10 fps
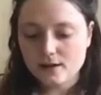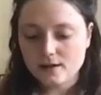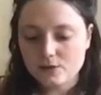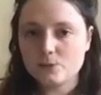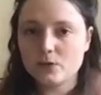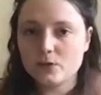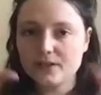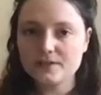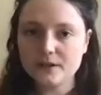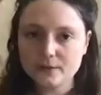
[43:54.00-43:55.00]
the
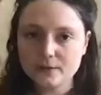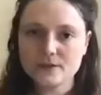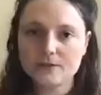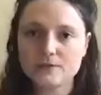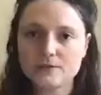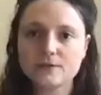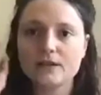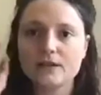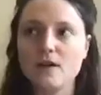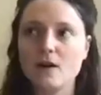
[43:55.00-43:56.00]
polystyrenes I
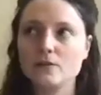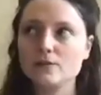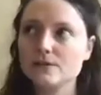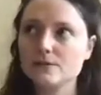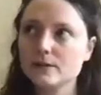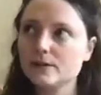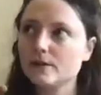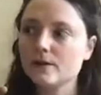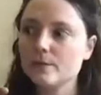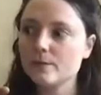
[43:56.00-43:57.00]
found
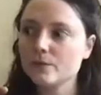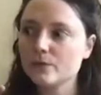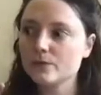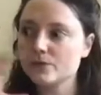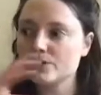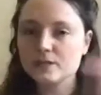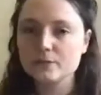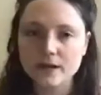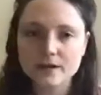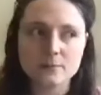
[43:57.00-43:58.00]
um, just
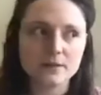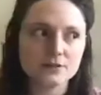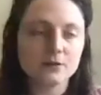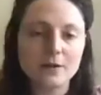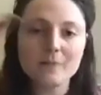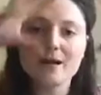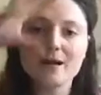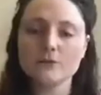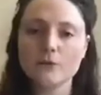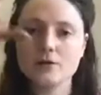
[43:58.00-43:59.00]
inspired me. So I played
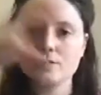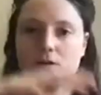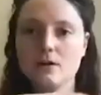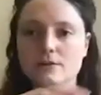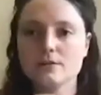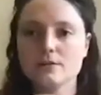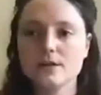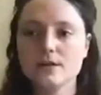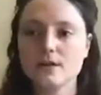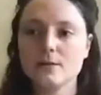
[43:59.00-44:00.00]
around a lot.
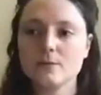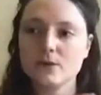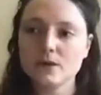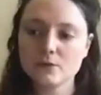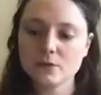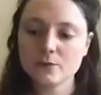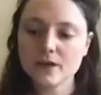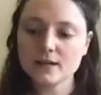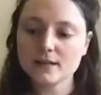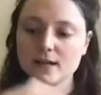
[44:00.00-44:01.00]
But then from
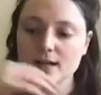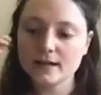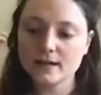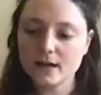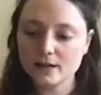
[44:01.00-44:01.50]
that, I, I